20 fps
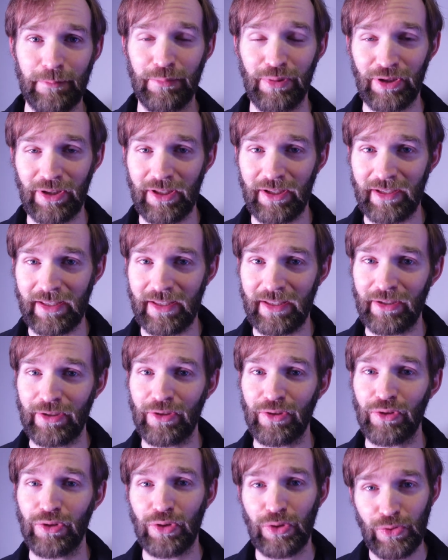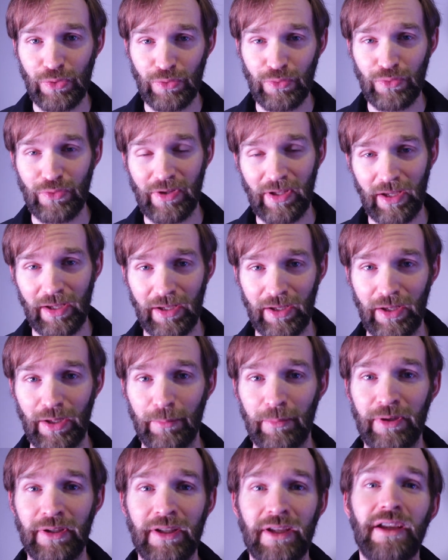plug-in to the
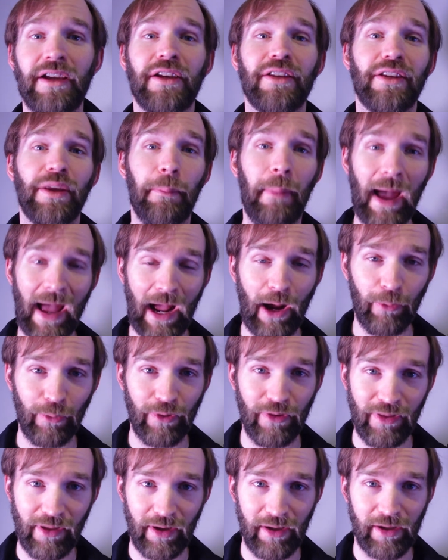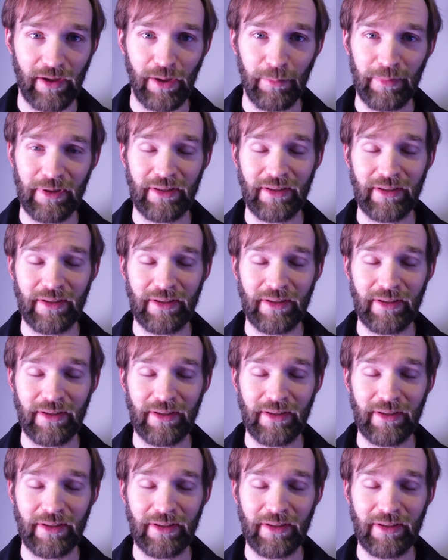hub to power the hub